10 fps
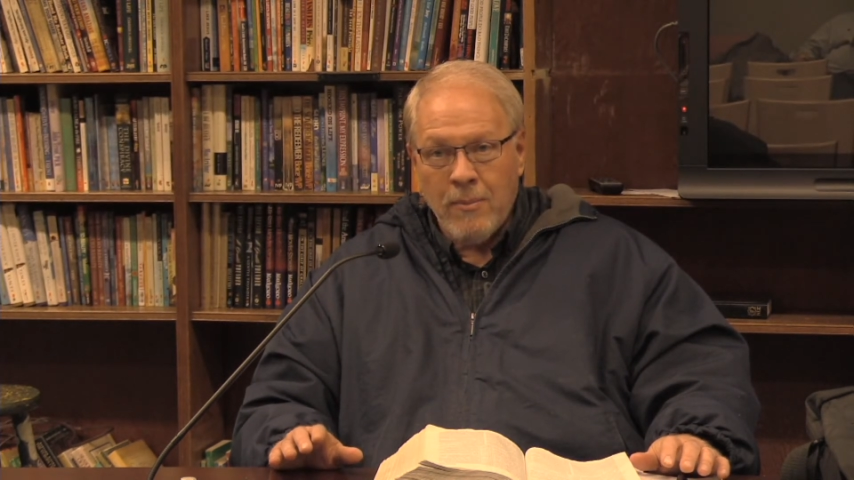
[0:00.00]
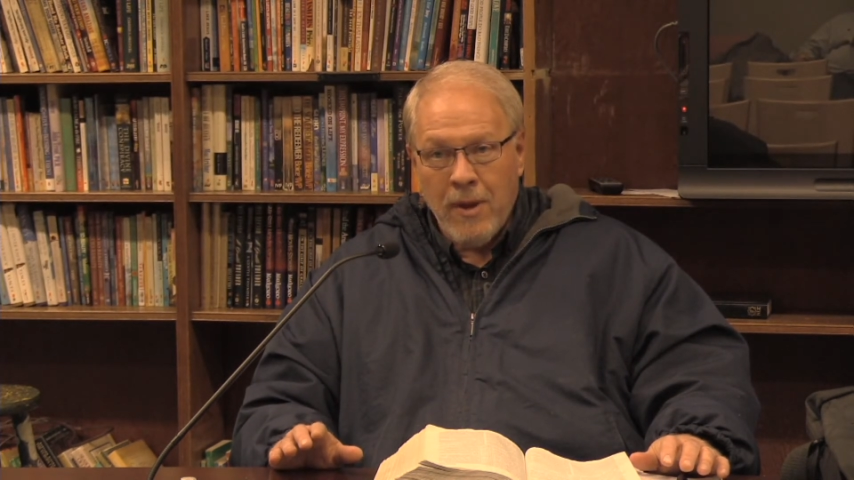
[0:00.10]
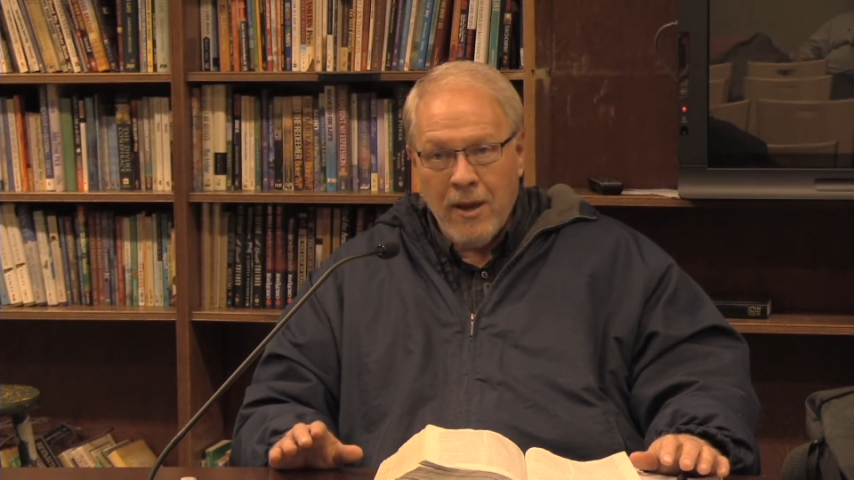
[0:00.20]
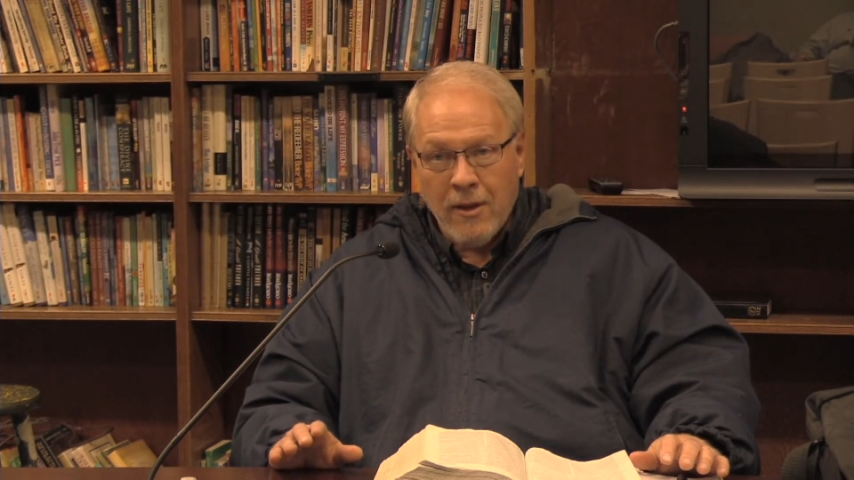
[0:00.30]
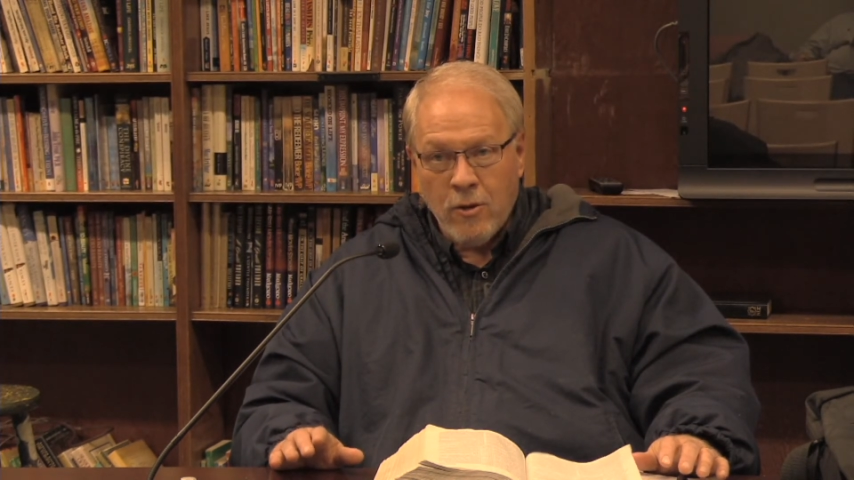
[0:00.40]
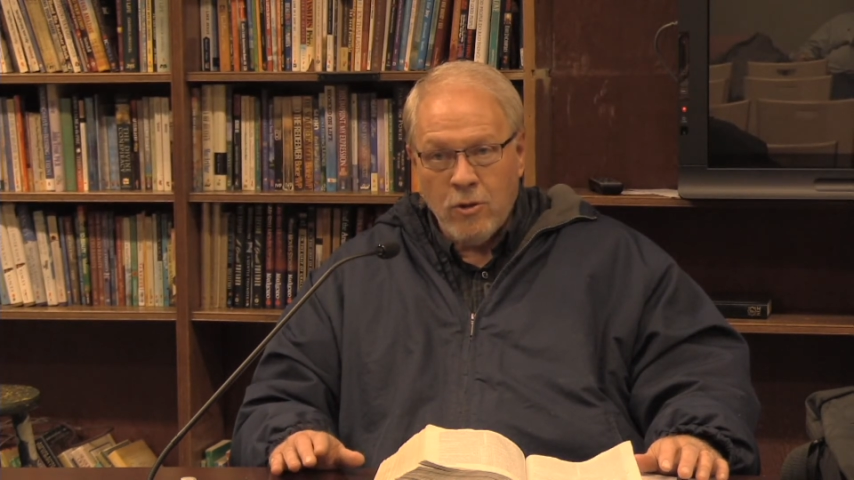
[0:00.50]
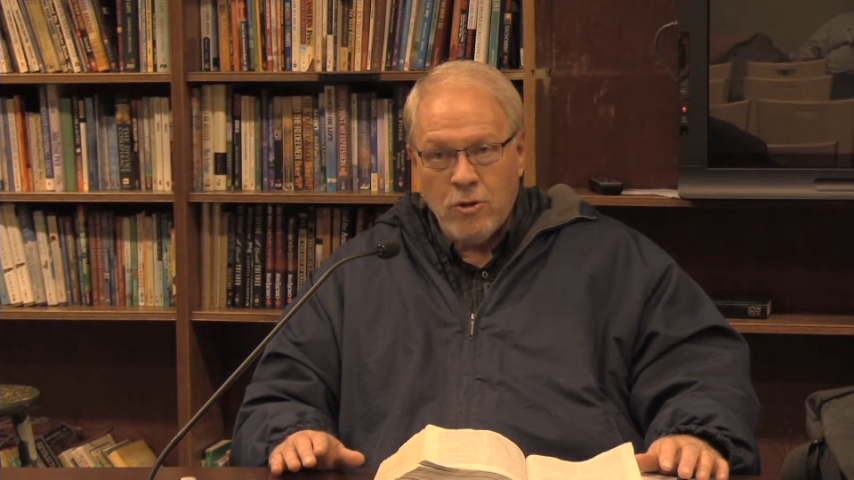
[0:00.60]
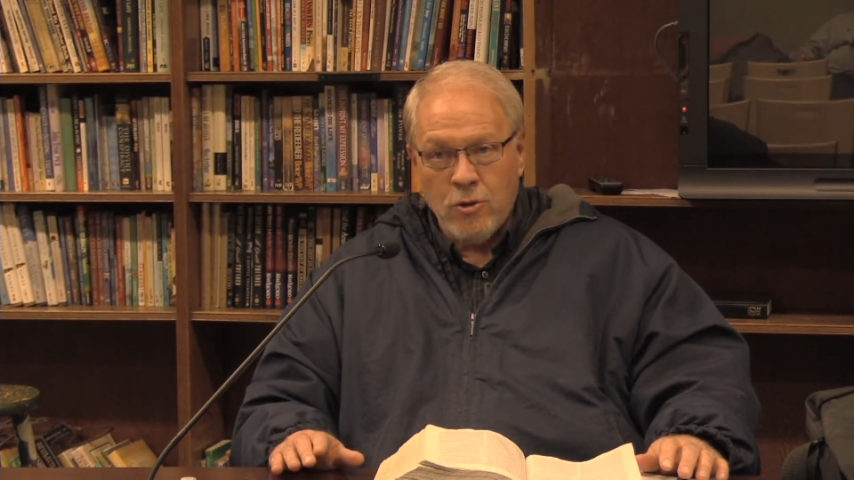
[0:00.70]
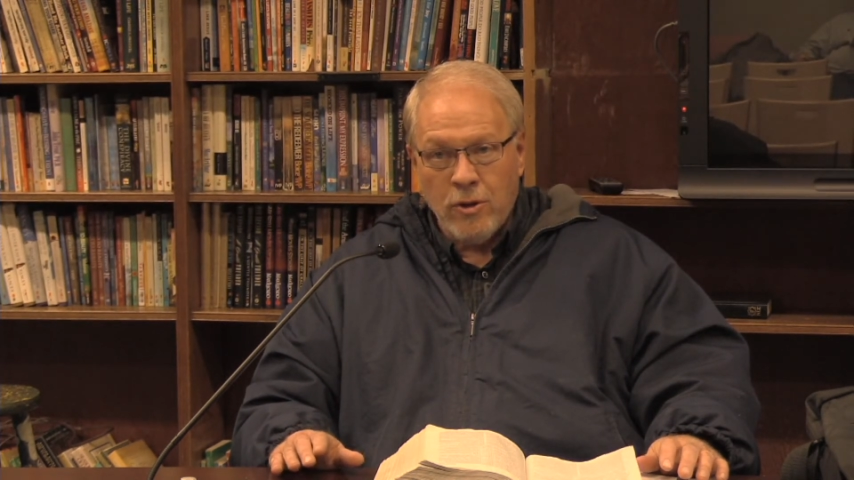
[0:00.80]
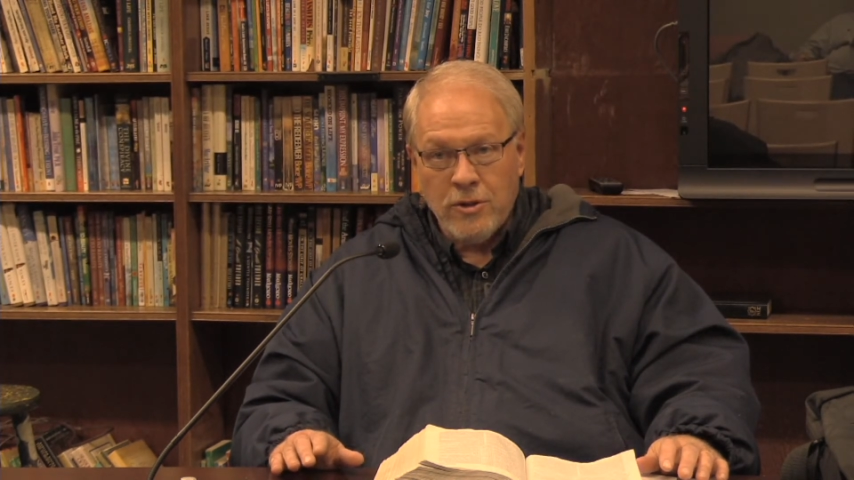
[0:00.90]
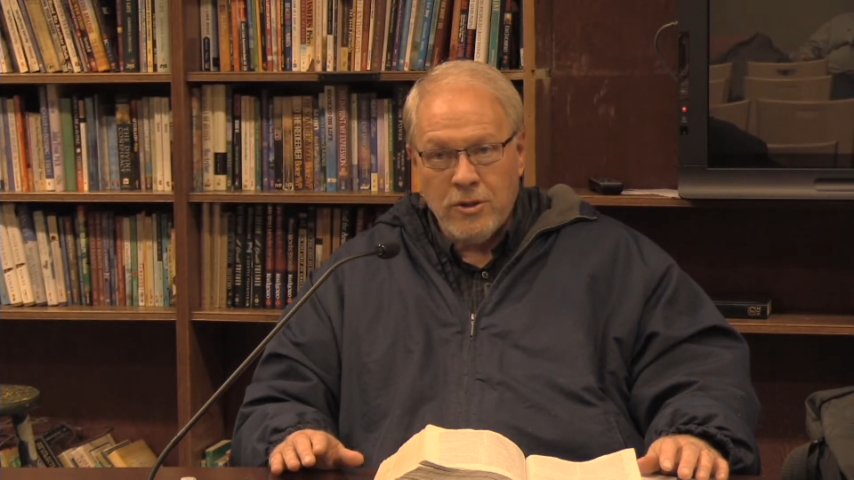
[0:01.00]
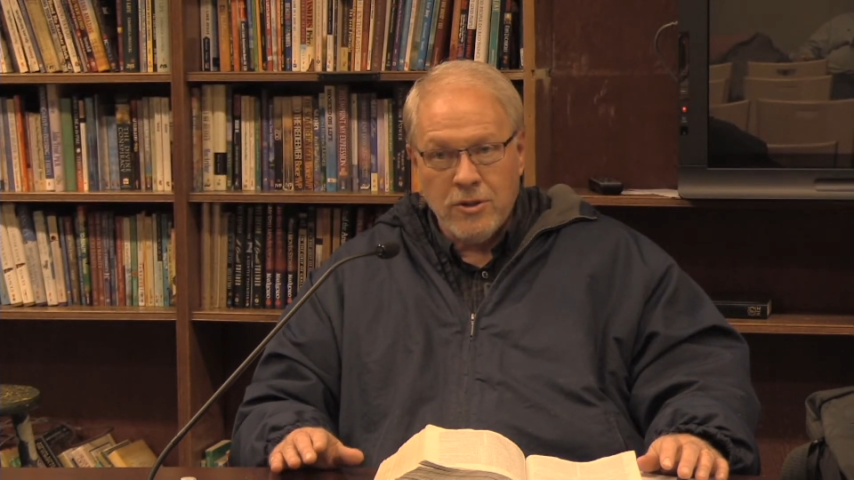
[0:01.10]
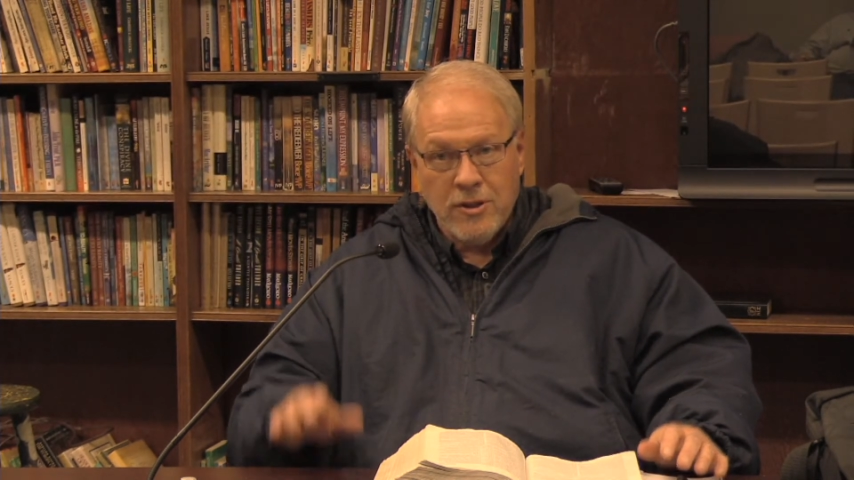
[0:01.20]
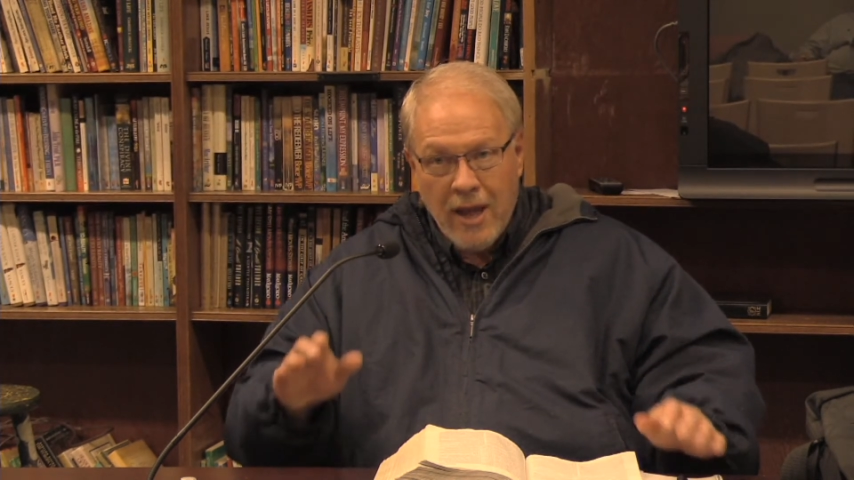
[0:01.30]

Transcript: making good choices.